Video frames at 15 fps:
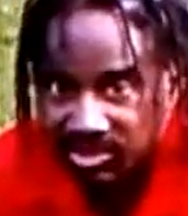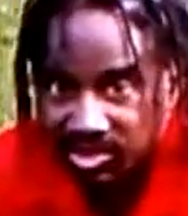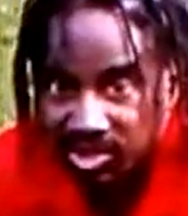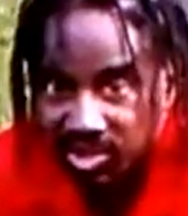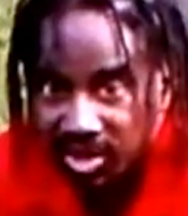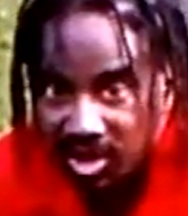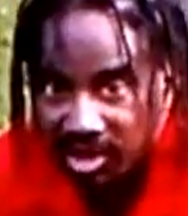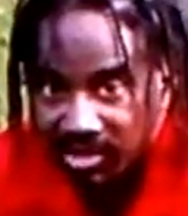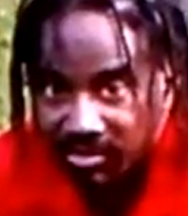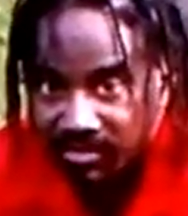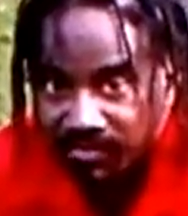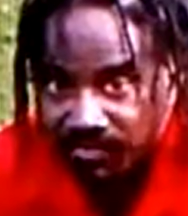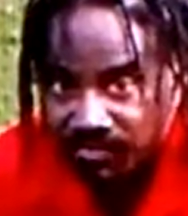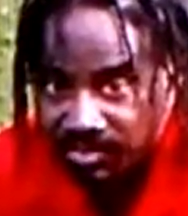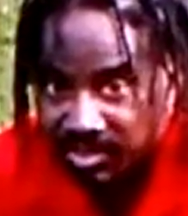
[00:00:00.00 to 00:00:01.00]
to garden.
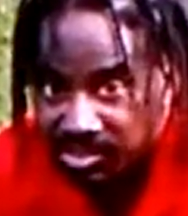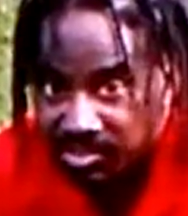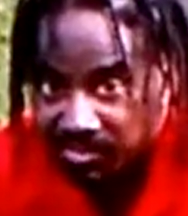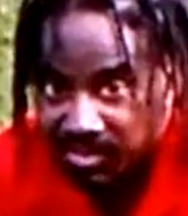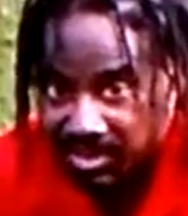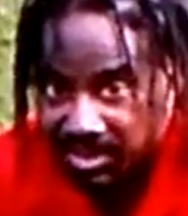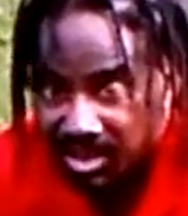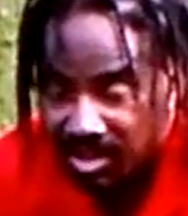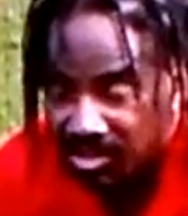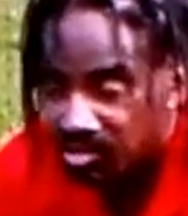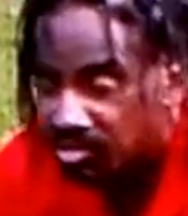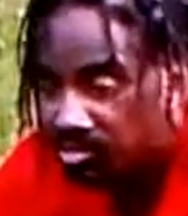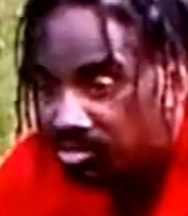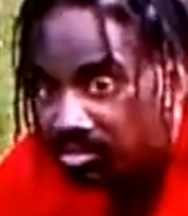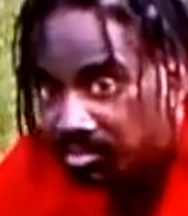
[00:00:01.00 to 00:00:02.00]
This has been
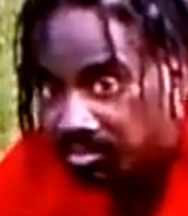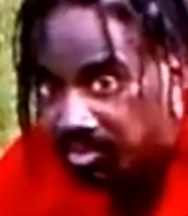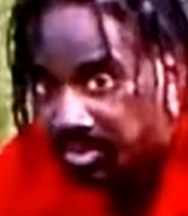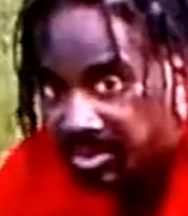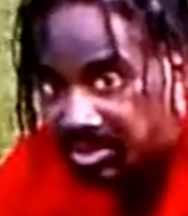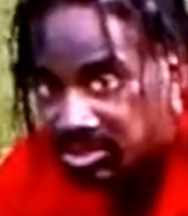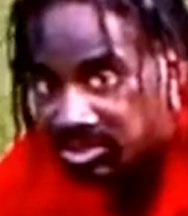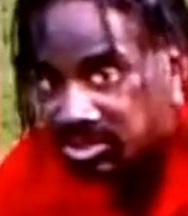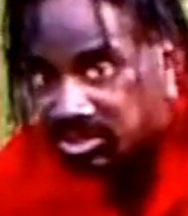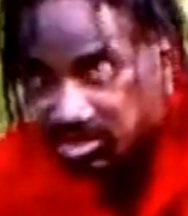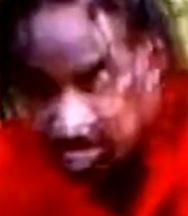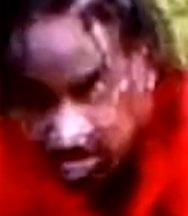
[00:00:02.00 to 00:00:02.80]
Daku. Peace.